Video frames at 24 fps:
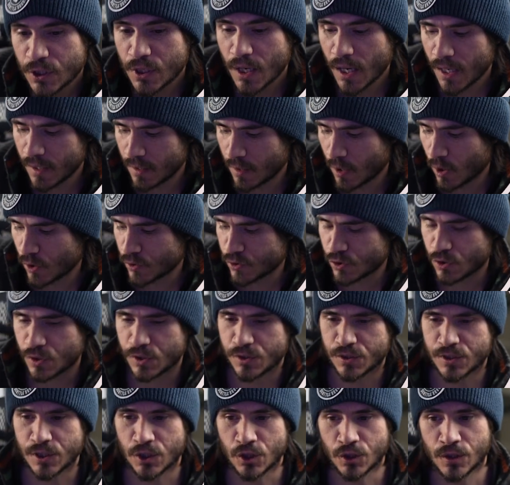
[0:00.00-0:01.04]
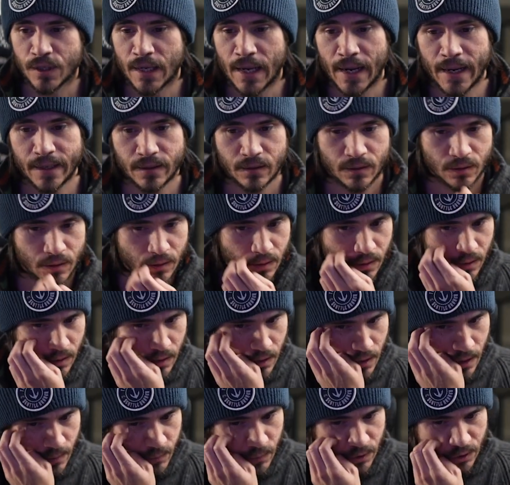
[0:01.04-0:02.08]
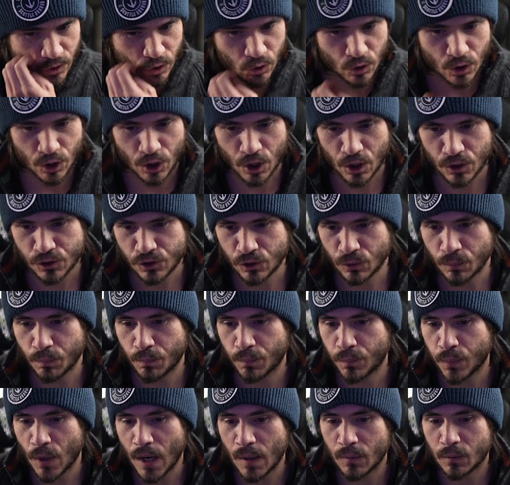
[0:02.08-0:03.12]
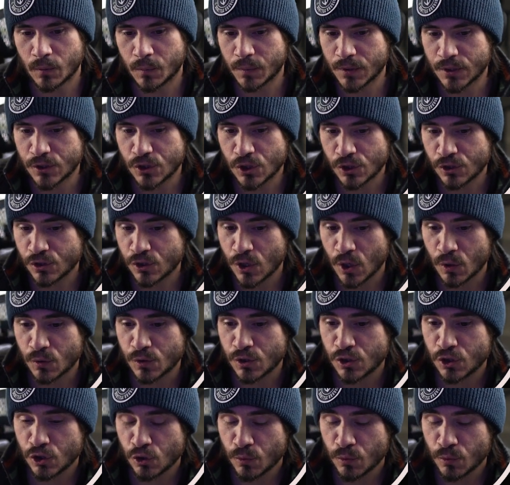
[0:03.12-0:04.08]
you gotta also consider that. I mean, you could also probably just go